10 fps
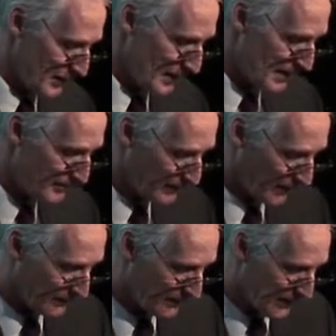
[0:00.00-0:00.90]

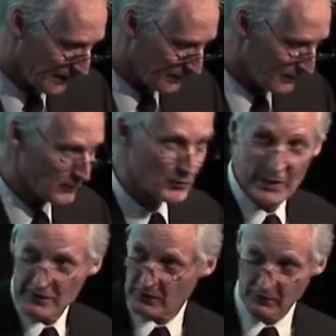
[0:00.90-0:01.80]

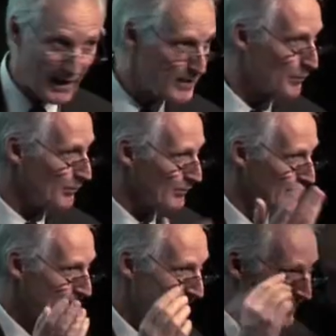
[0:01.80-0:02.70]
Tweets are great, but we'd really